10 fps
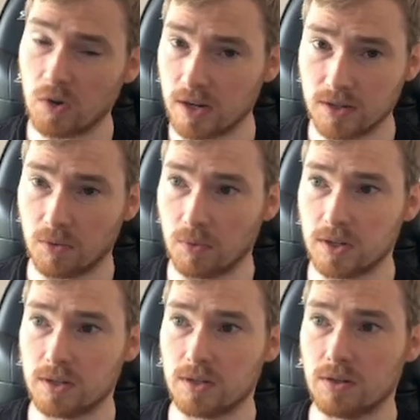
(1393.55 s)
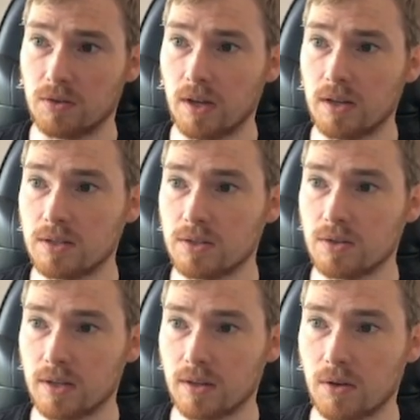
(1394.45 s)
I don't want it to do that, so
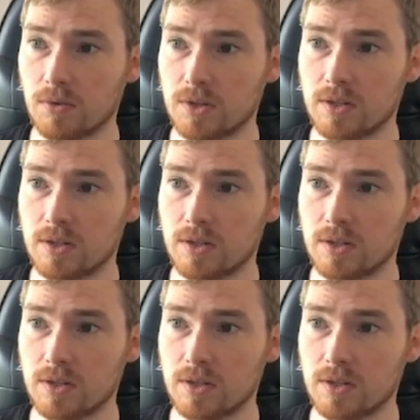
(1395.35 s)
I can go,